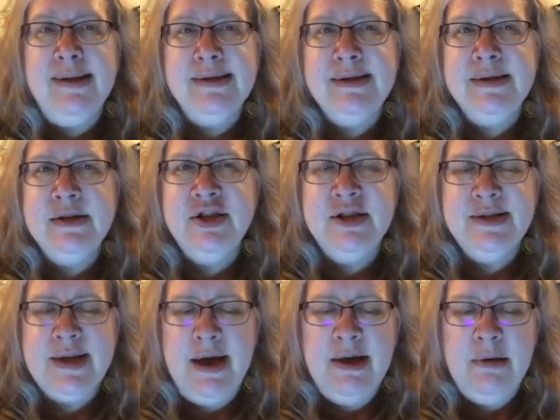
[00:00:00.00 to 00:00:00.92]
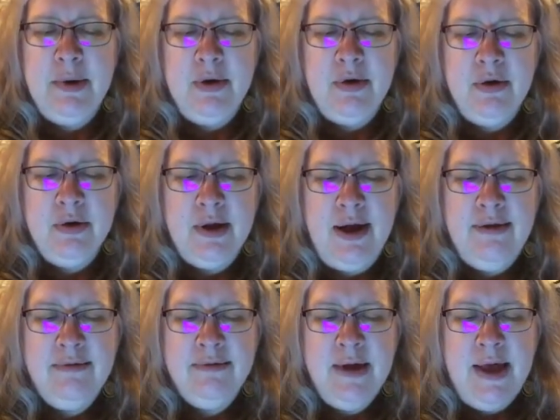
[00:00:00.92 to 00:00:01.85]
and decide to see
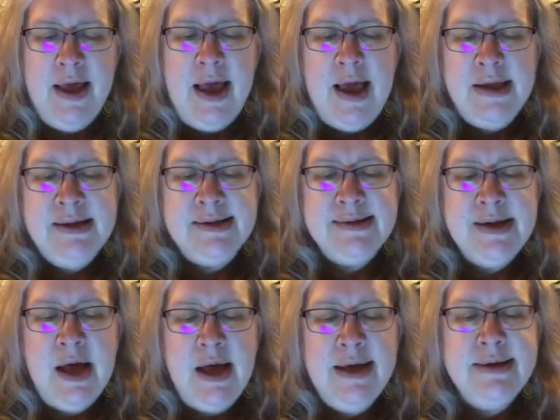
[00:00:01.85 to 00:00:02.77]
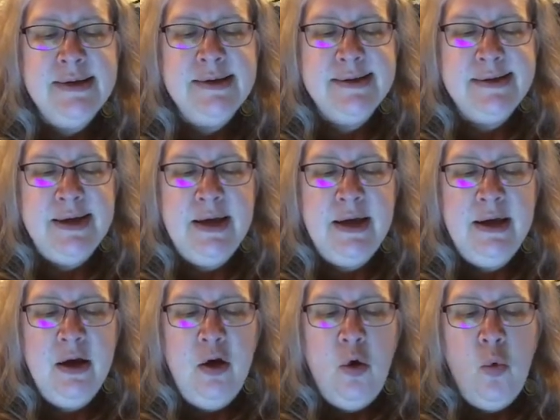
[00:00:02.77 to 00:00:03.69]
what life she would
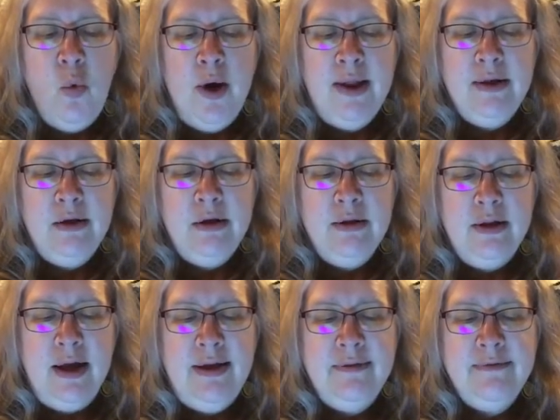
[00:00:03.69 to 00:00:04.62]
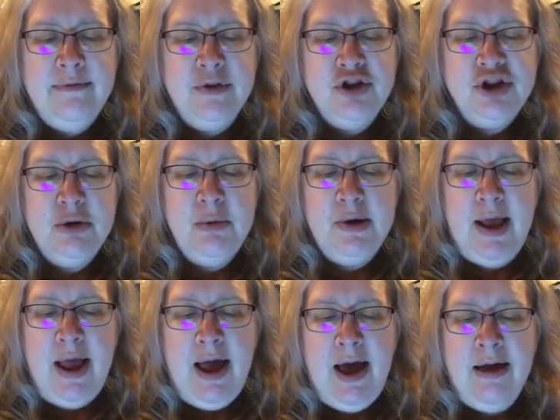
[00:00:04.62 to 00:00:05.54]
have if she had chosen
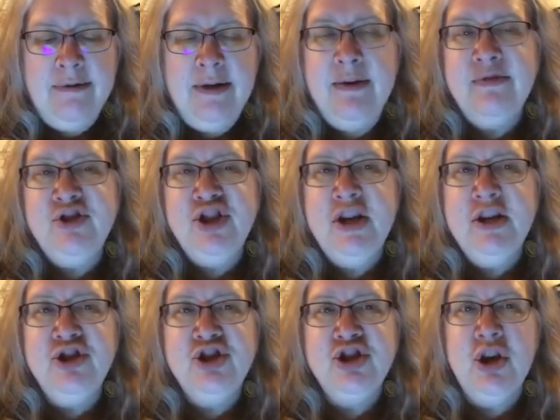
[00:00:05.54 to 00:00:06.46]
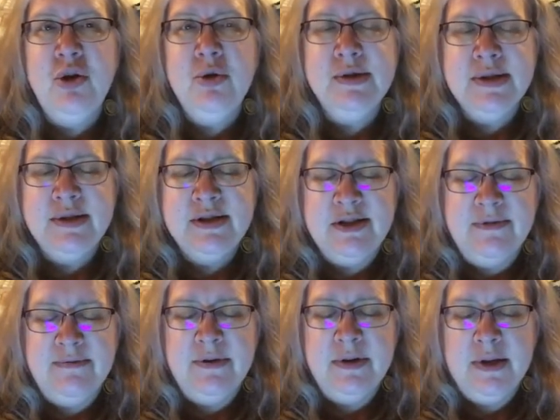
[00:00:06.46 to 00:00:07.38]
differently at any of those
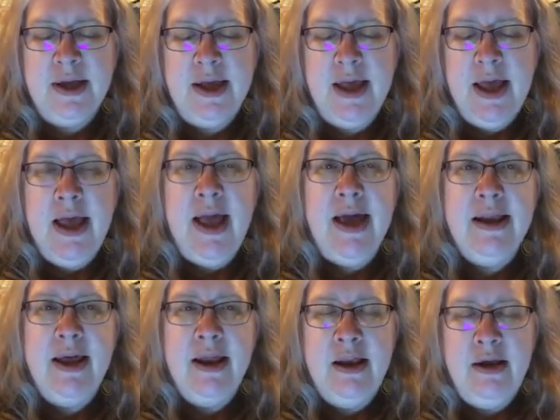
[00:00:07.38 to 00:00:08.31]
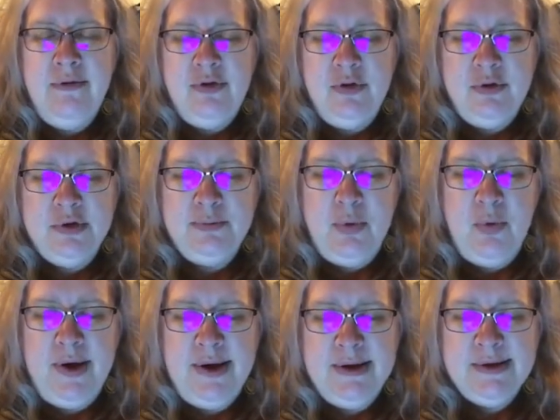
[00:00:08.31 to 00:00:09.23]
points. I think
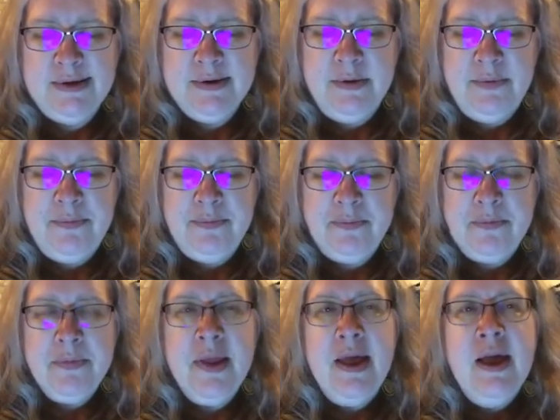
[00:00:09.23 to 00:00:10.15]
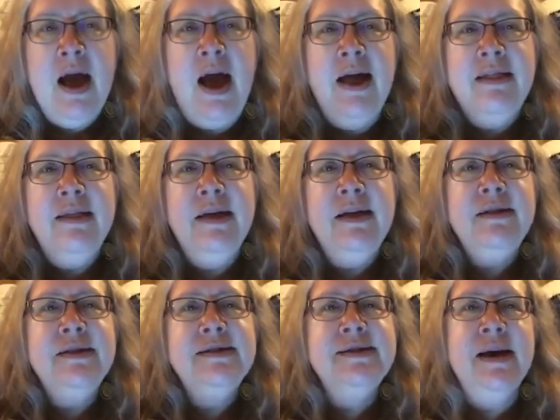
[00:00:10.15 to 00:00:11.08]
this idea of
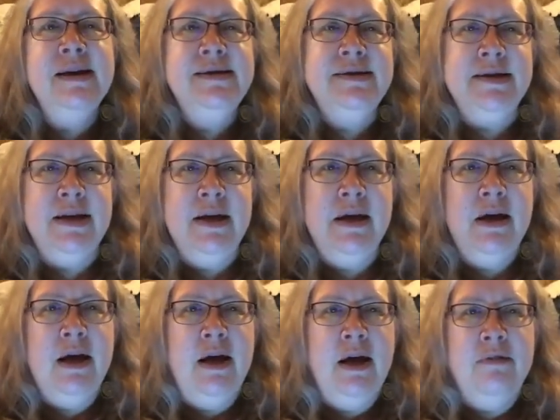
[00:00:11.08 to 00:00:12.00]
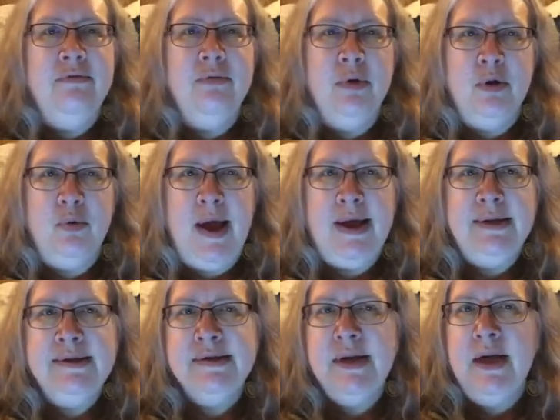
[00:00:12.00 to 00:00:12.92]
regrets and what ifs
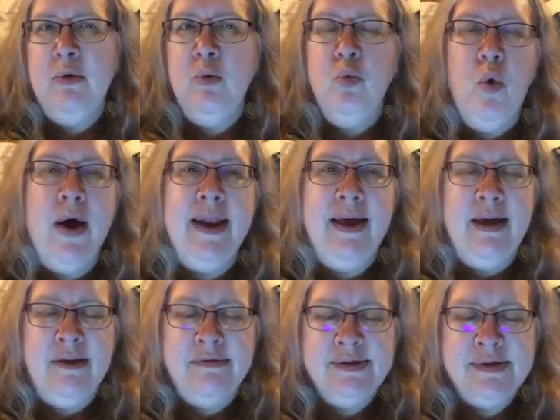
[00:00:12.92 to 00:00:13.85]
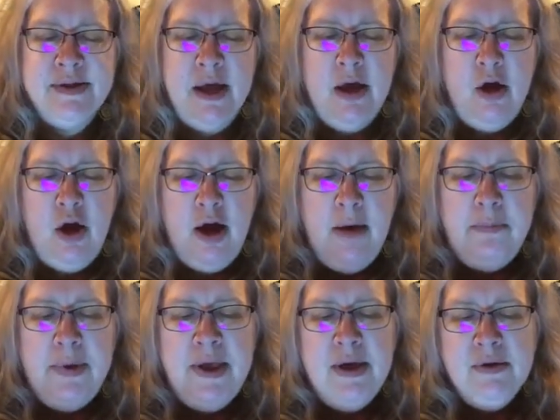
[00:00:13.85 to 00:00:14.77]
appeals to most of us in some
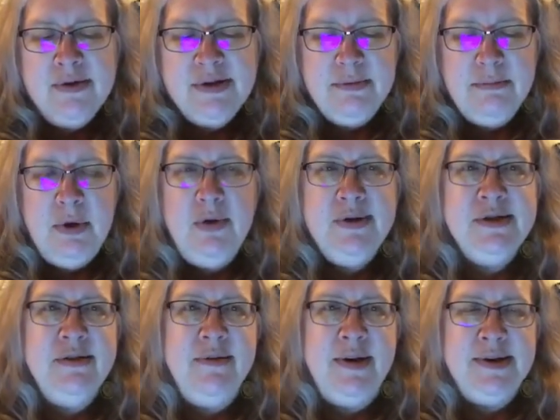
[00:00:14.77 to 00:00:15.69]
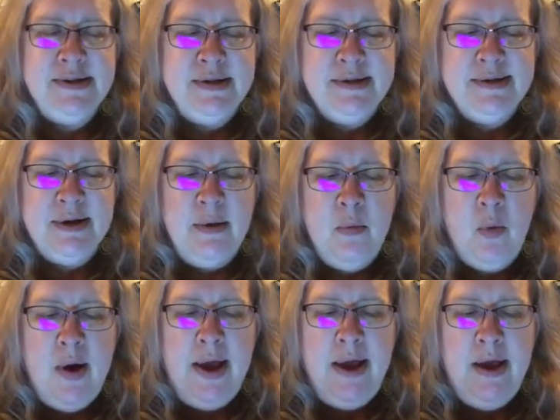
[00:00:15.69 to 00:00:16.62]
way. What if we'd gone to a
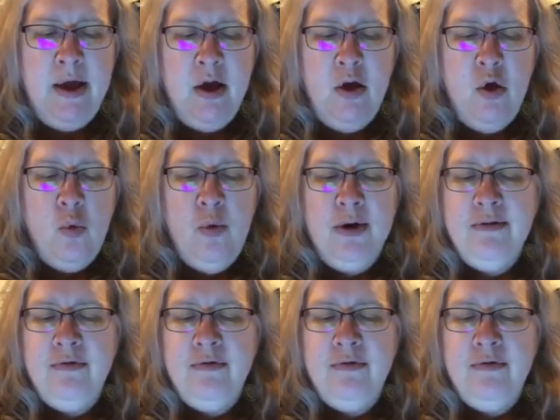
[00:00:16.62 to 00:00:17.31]
different school,